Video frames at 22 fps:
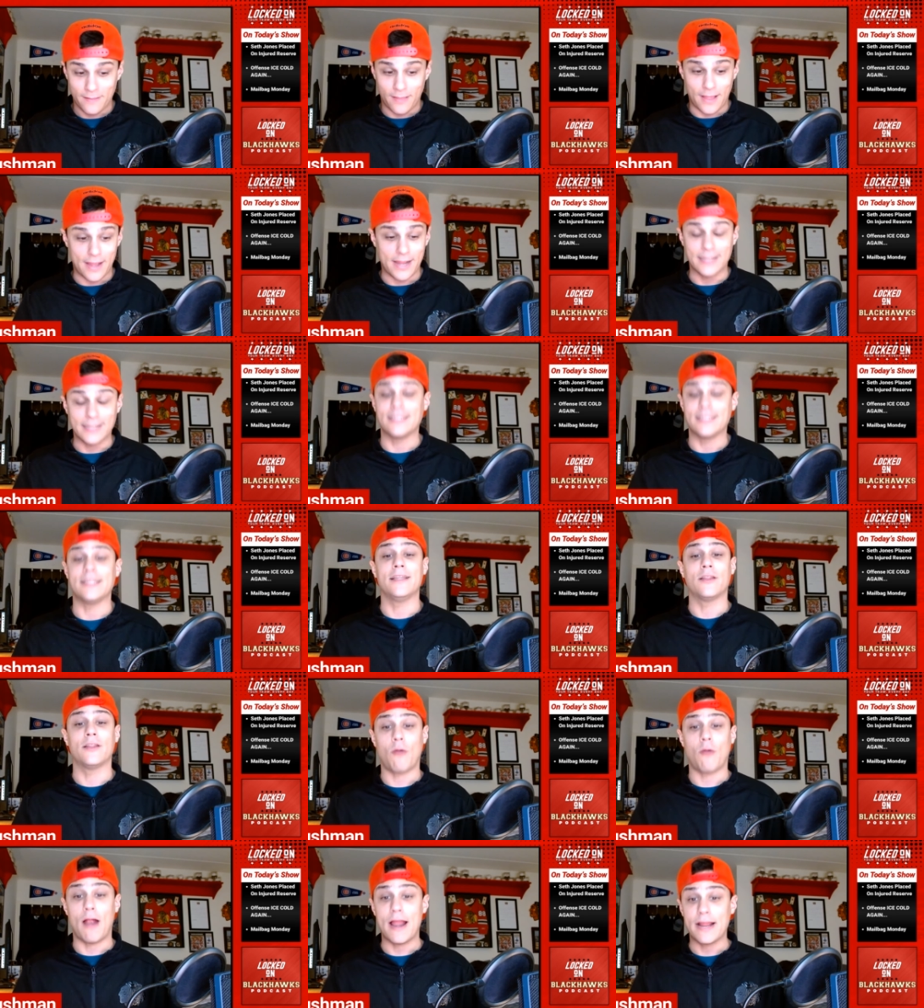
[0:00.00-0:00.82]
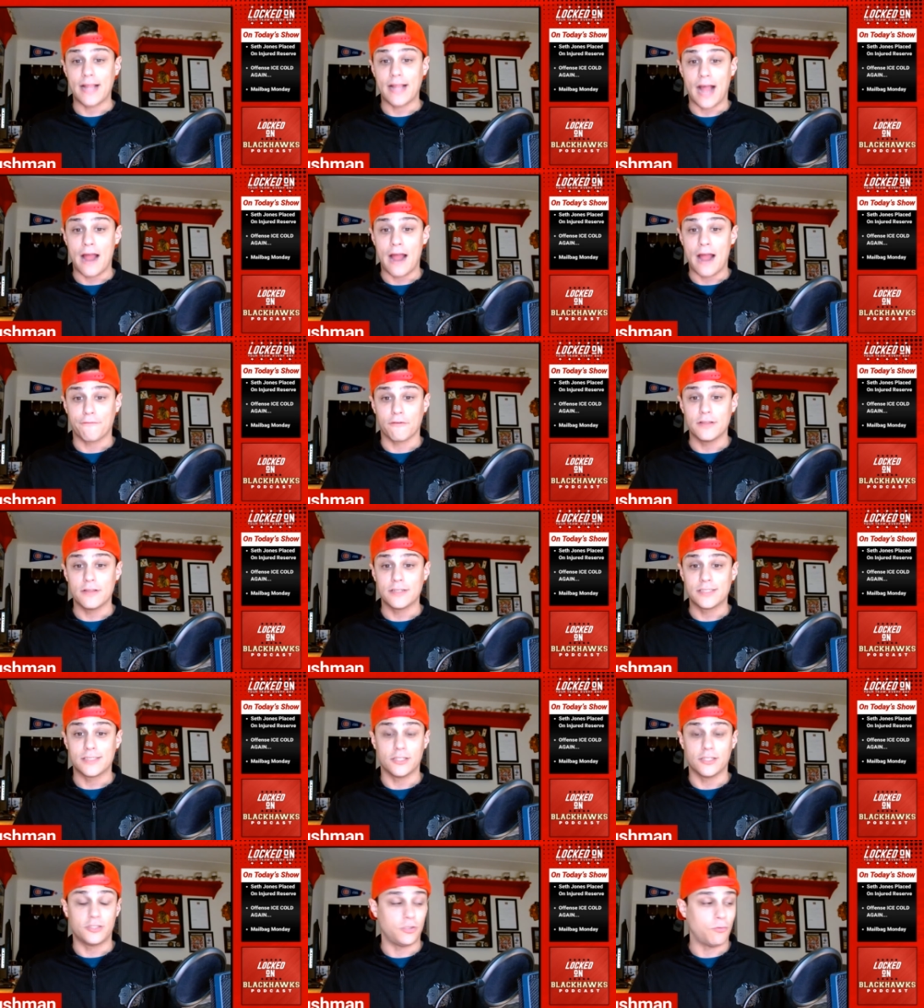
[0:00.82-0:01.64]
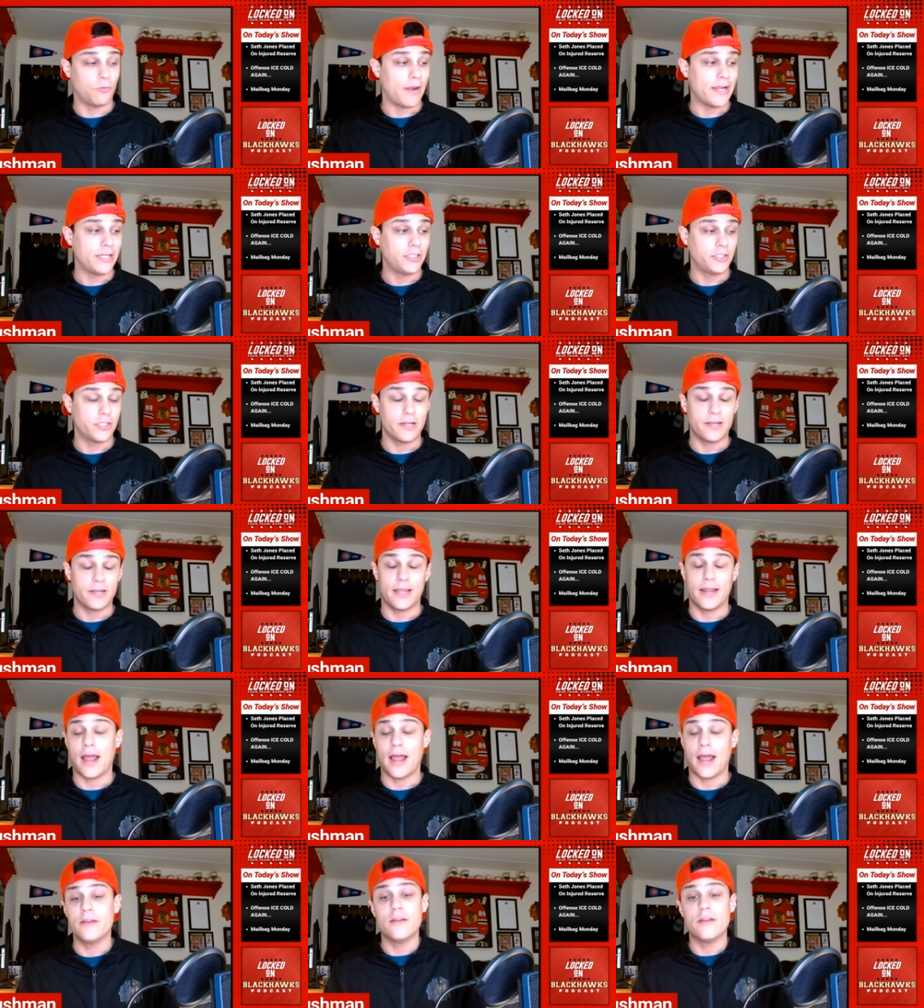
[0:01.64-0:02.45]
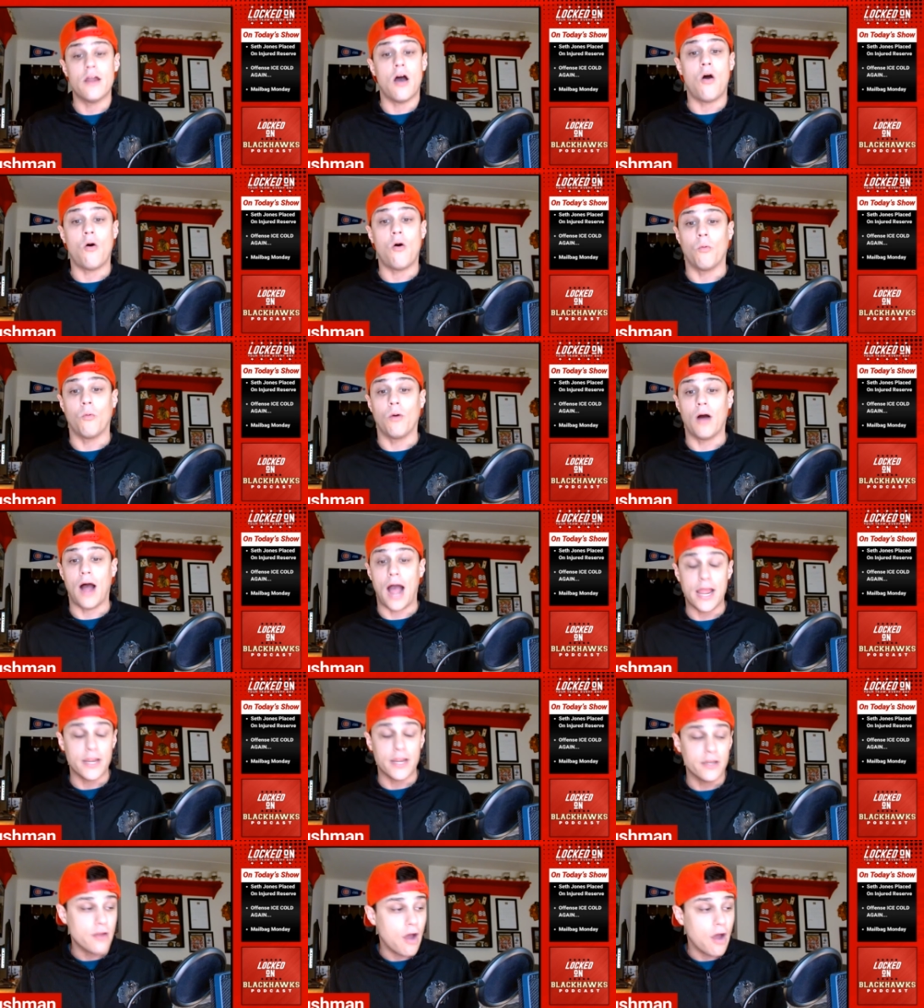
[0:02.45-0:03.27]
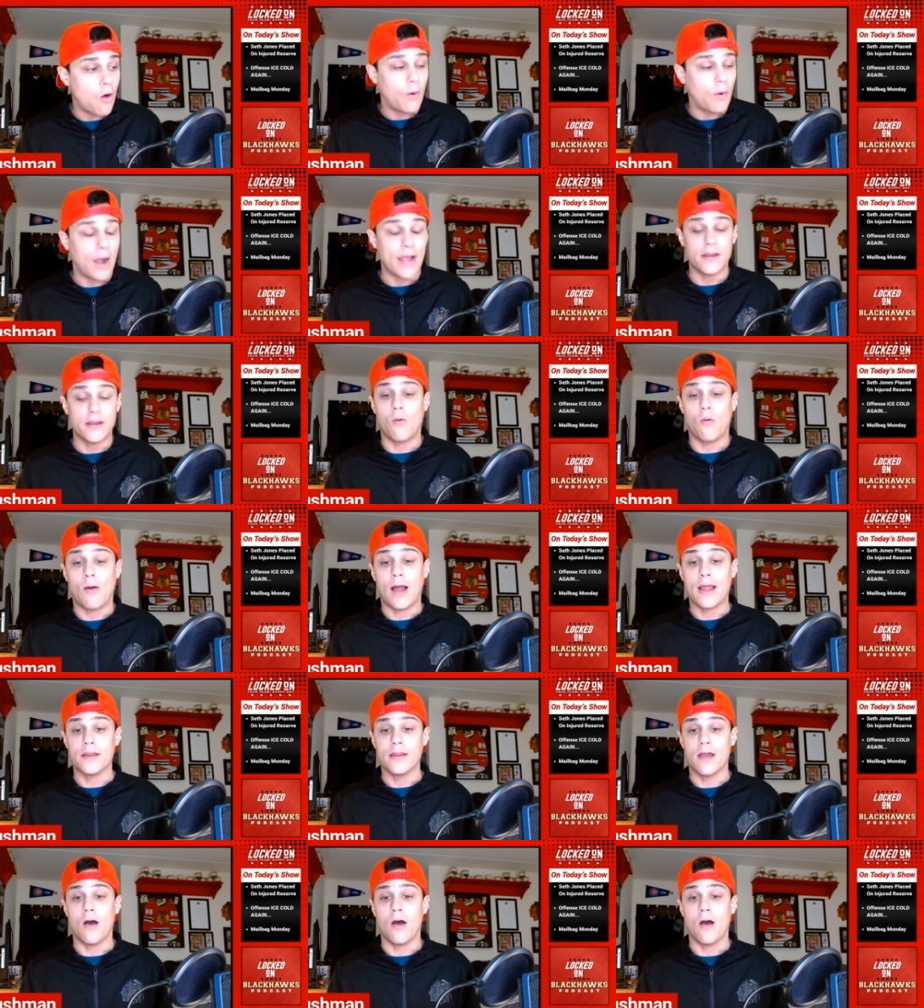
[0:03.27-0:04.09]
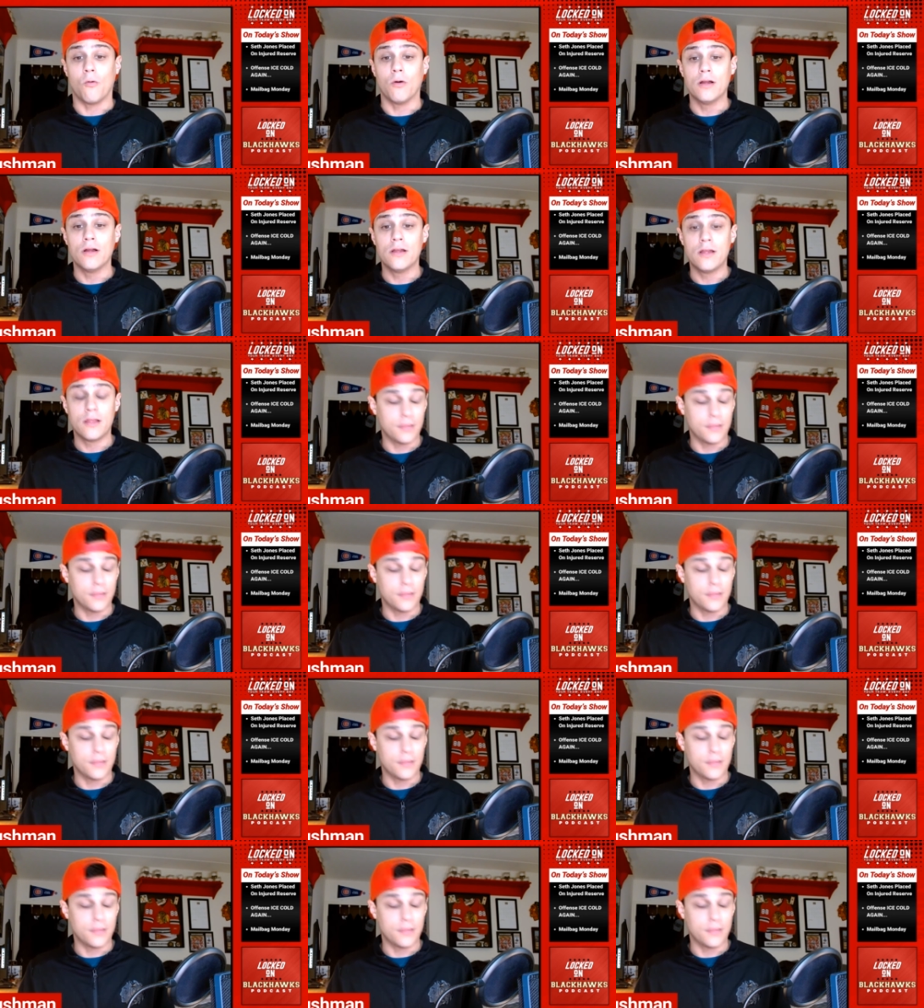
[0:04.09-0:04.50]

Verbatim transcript: like, is he the right guy for this situation? And I know, I know, I know, I know.